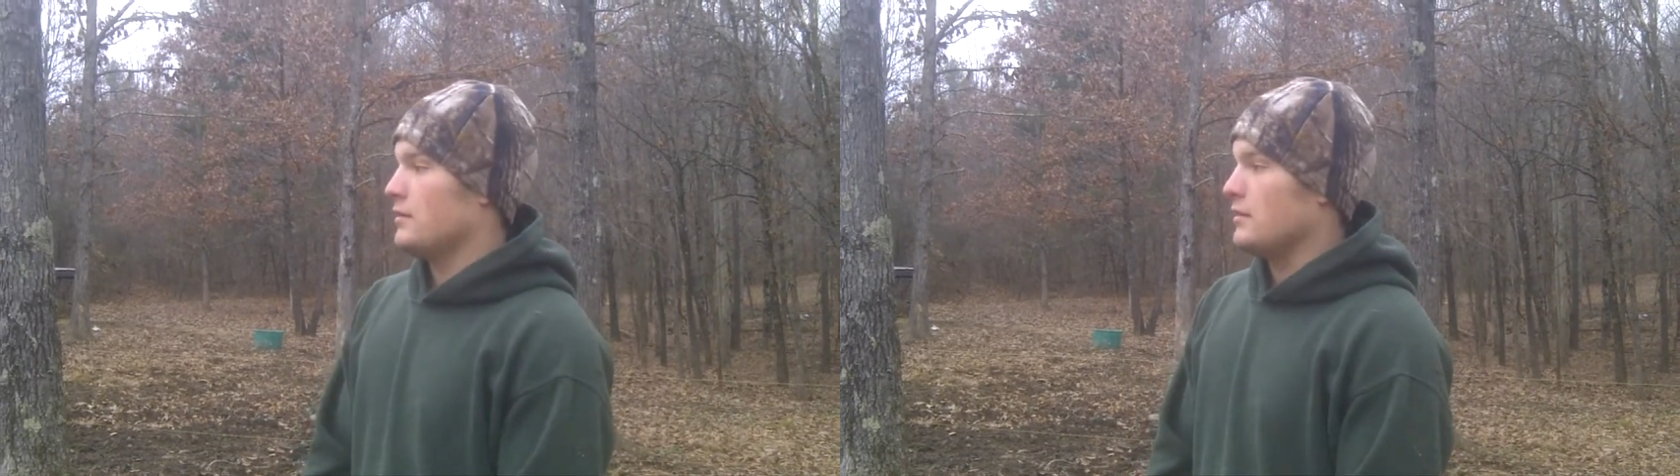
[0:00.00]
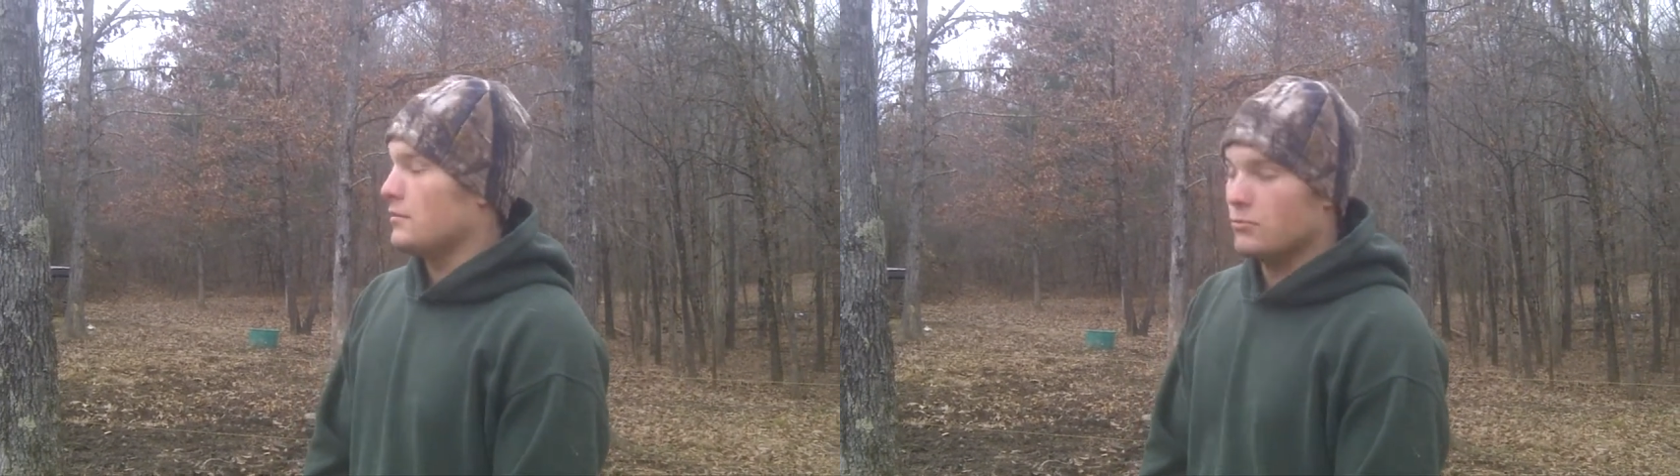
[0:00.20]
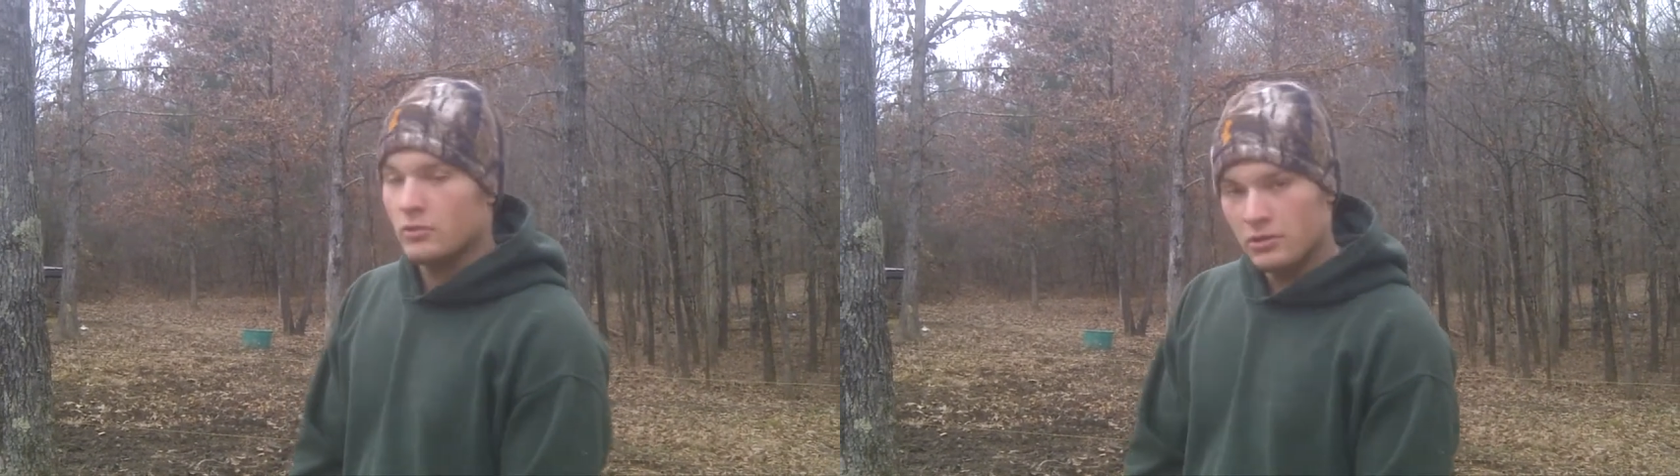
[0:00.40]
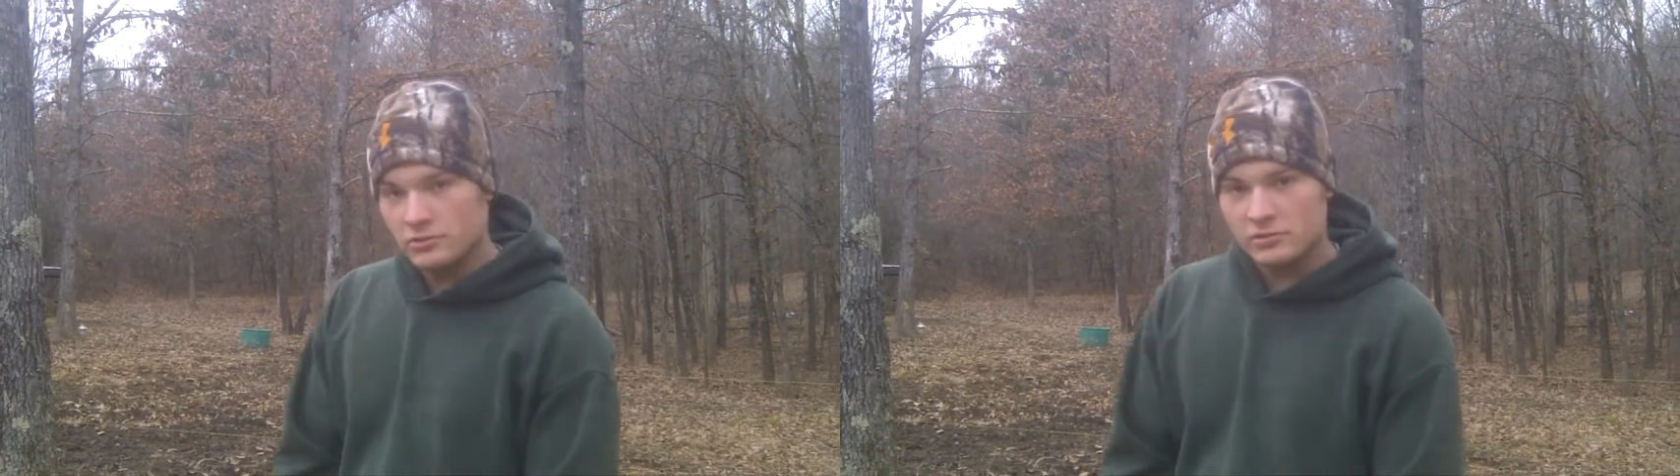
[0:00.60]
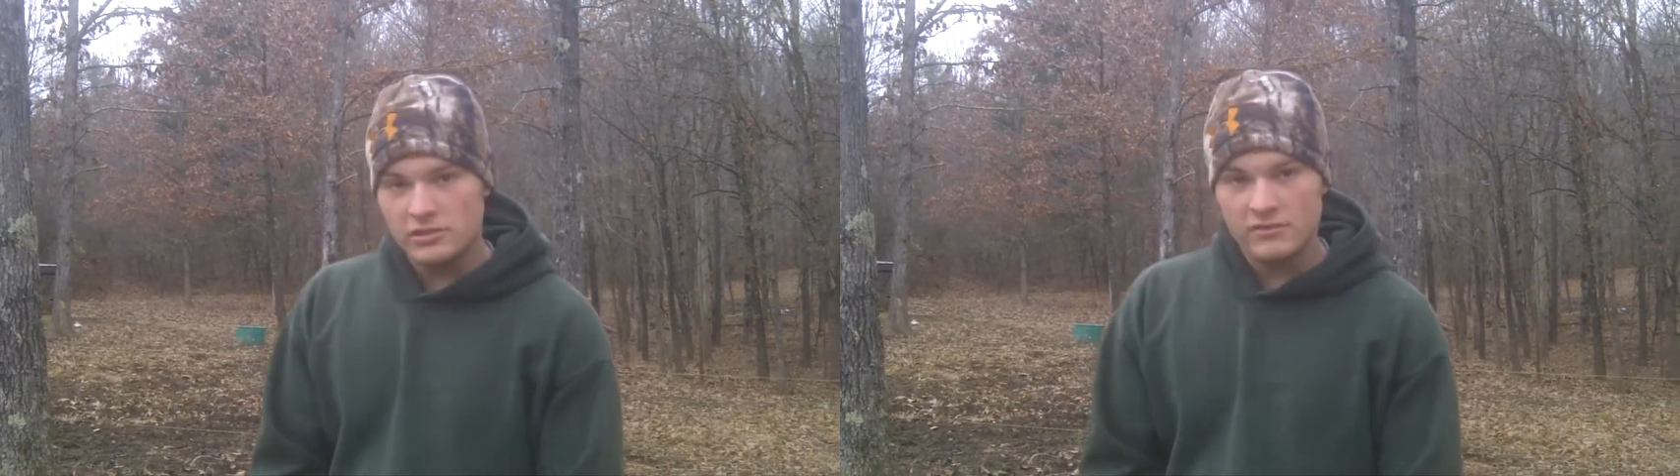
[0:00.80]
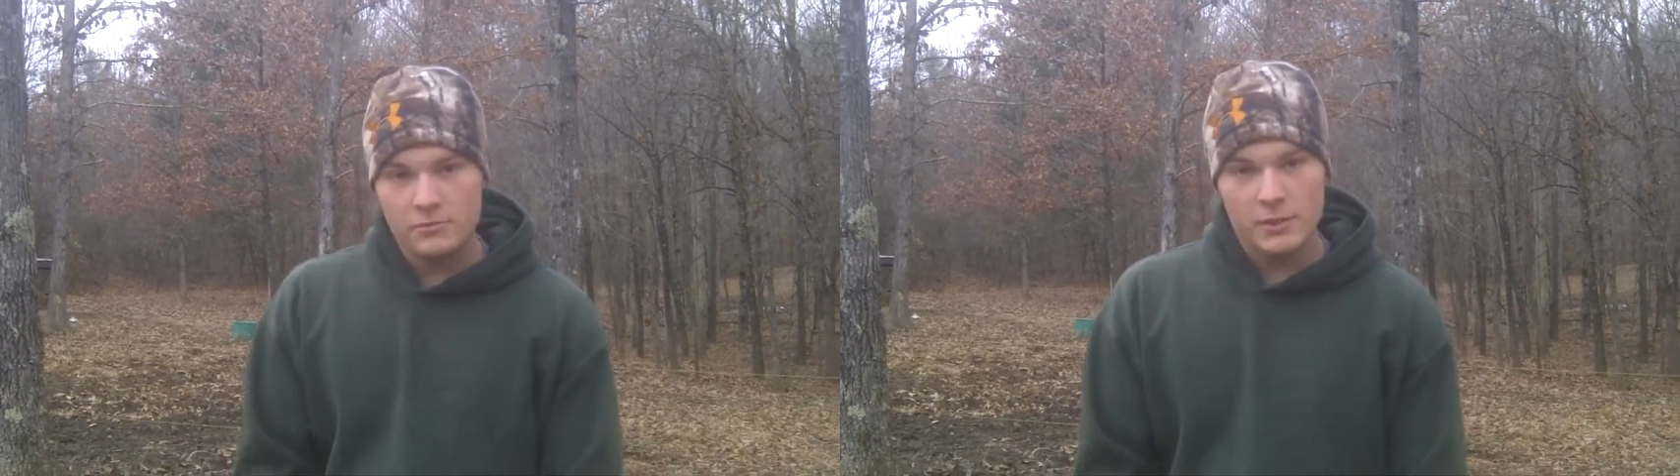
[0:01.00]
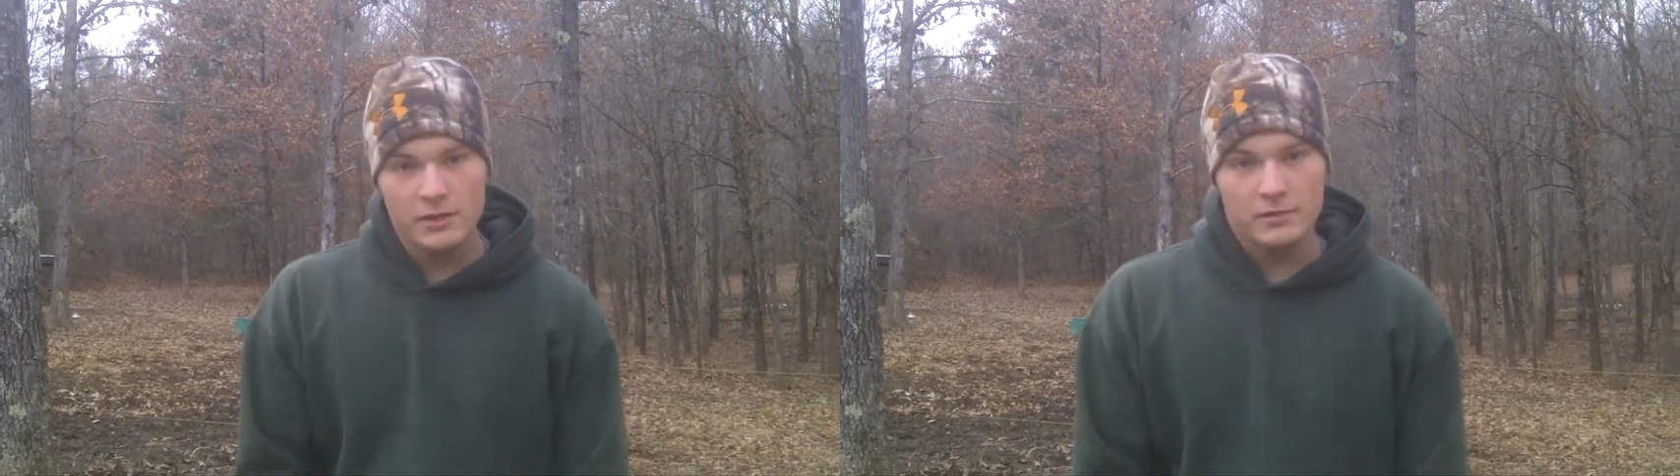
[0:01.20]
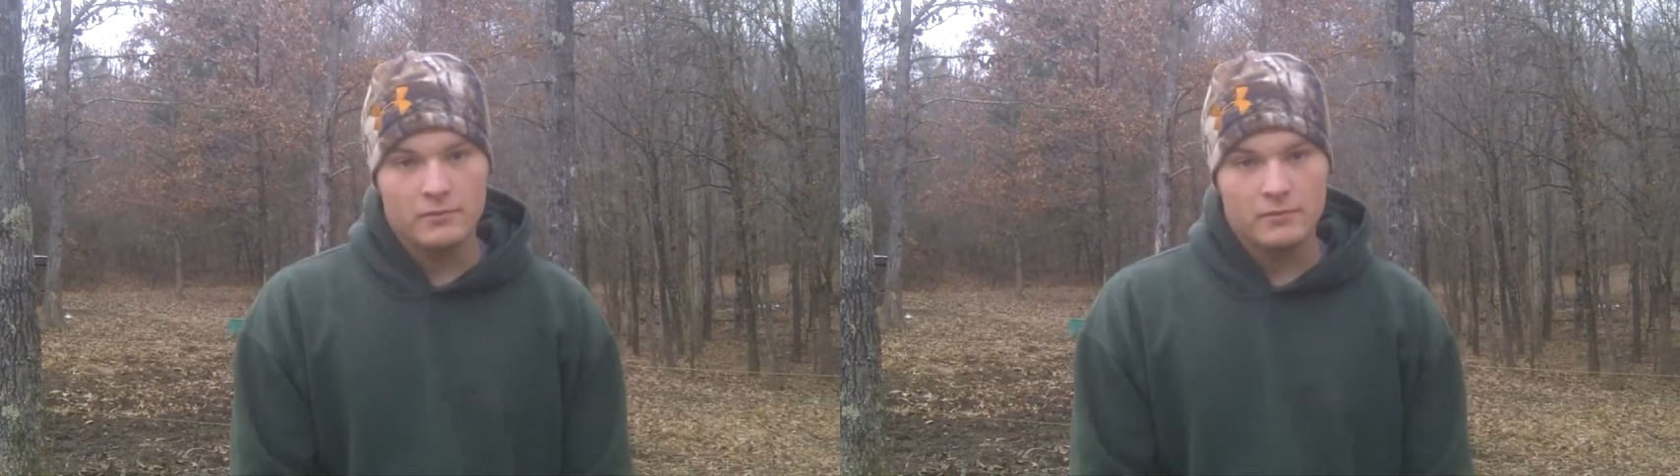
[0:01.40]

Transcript: it will also save you money.